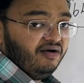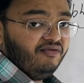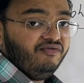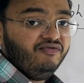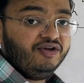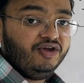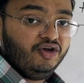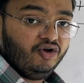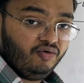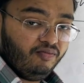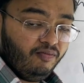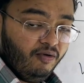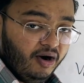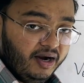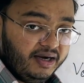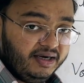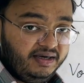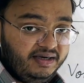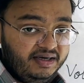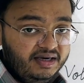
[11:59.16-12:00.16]
of
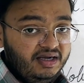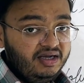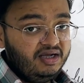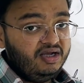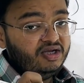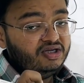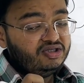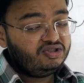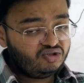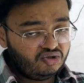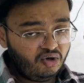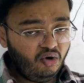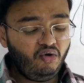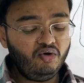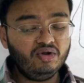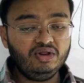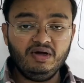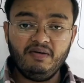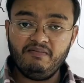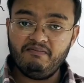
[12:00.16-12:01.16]
cuboid.
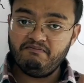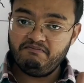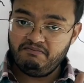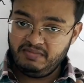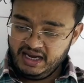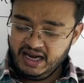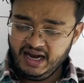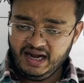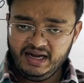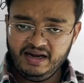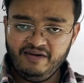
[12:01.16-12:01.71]
So the main